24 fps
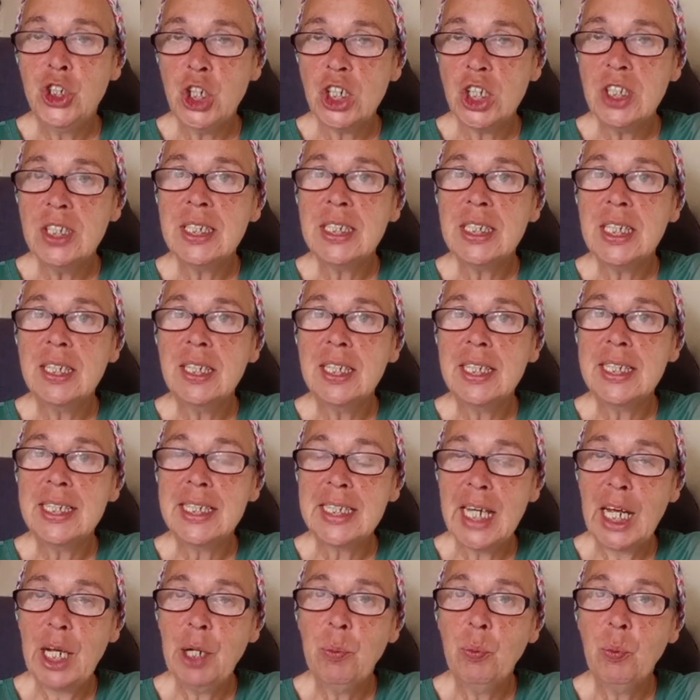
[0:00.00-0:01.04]
Just in the
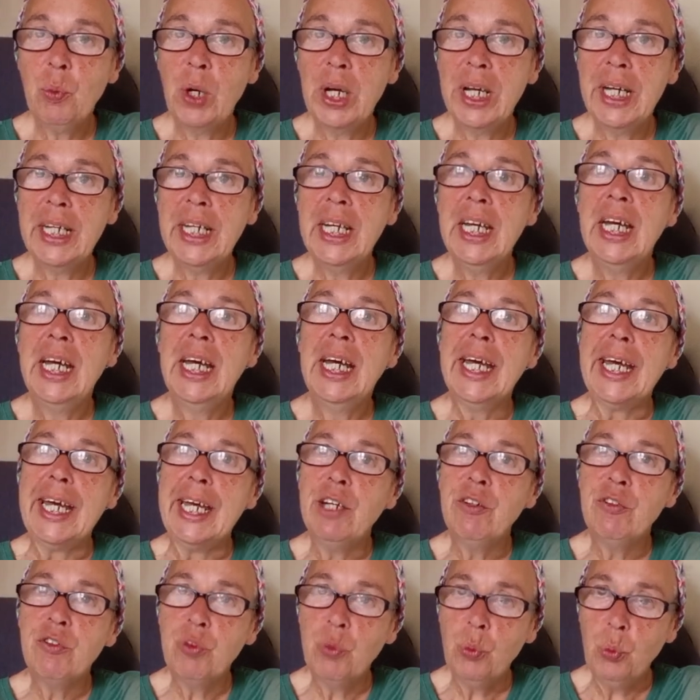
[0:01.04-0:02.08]
same way,
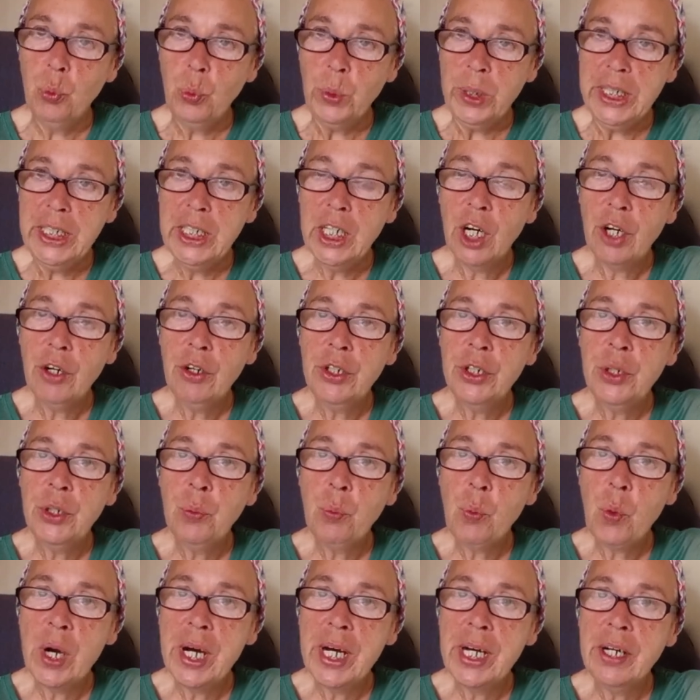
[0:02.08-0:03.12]
if we are
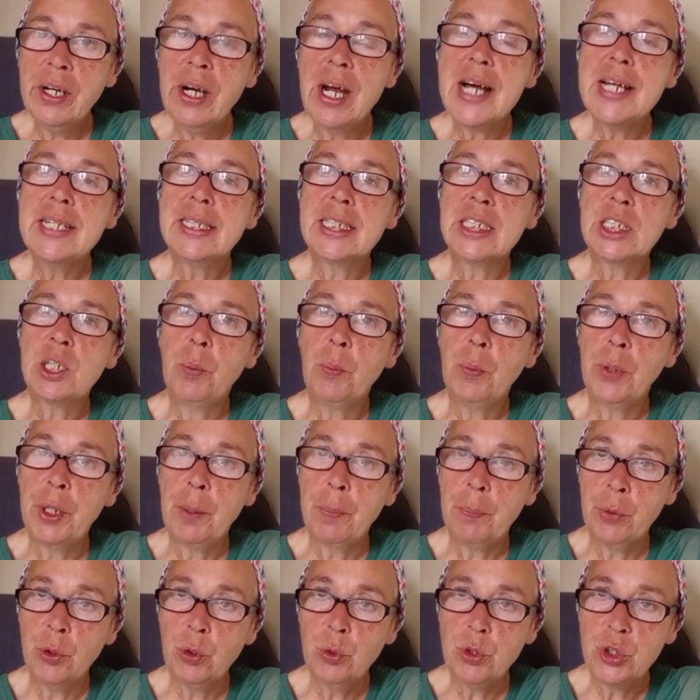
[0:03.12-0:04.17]
unaware and someone
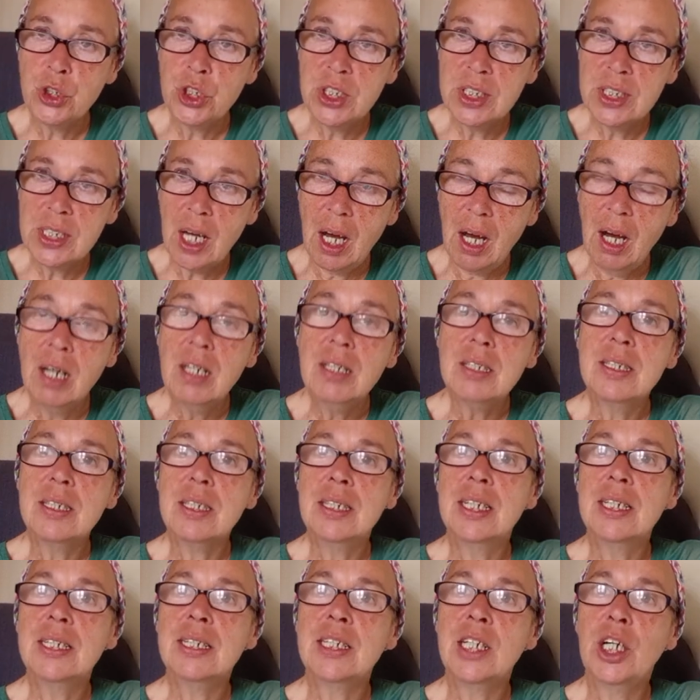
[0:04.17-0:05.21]
approaches us
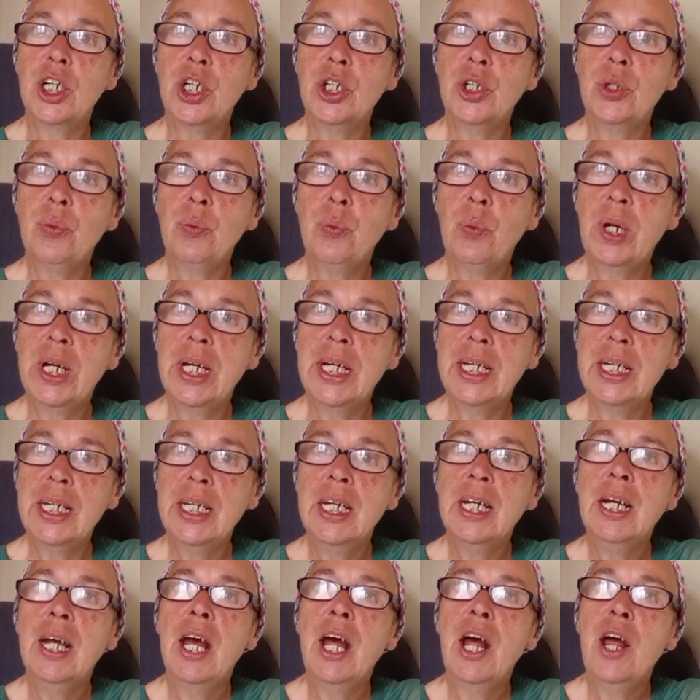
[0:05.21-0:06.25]
in a certain way,
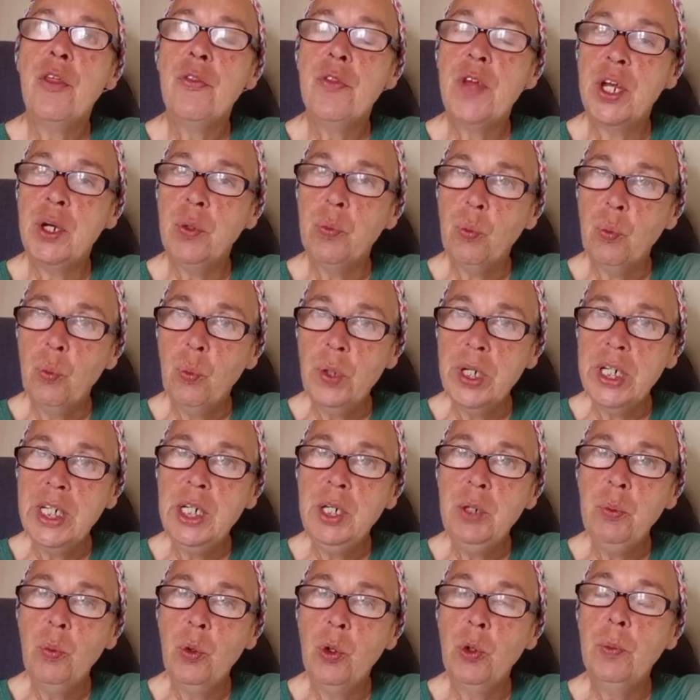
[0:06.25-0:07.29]
then
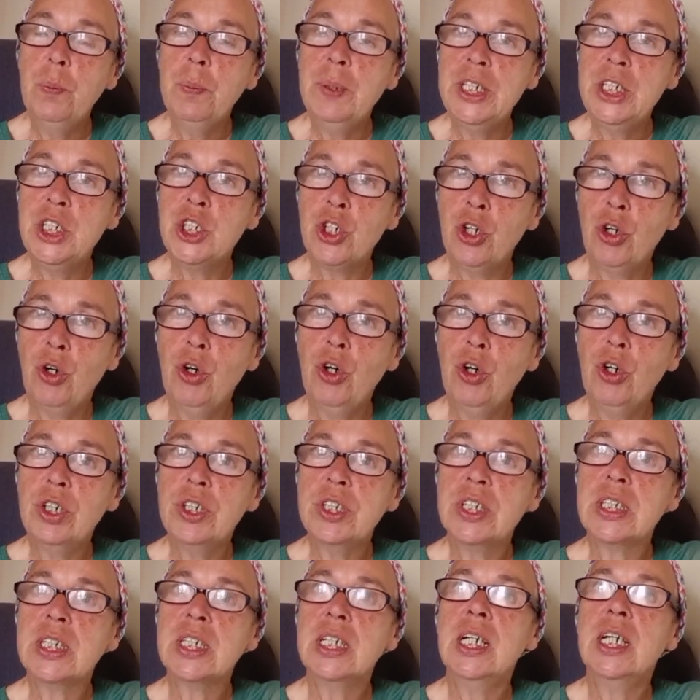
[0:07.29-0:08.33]
we will be
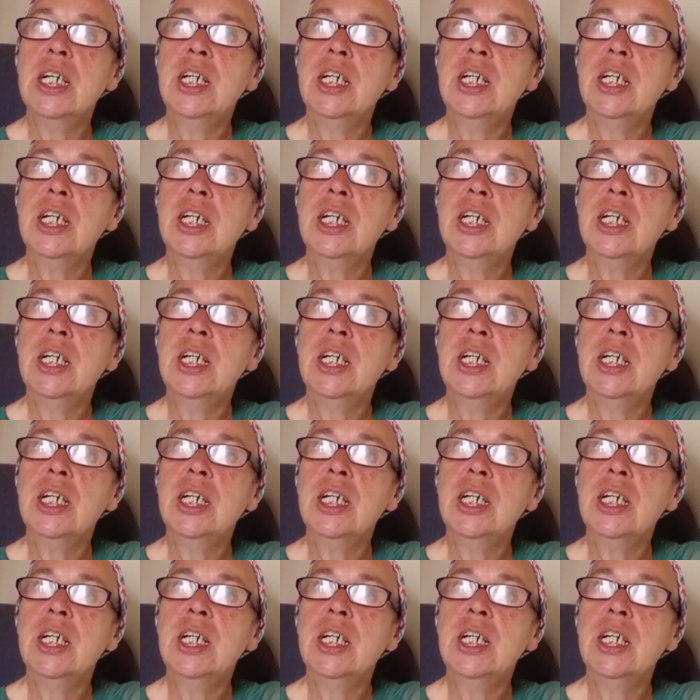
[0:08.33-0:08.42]
taught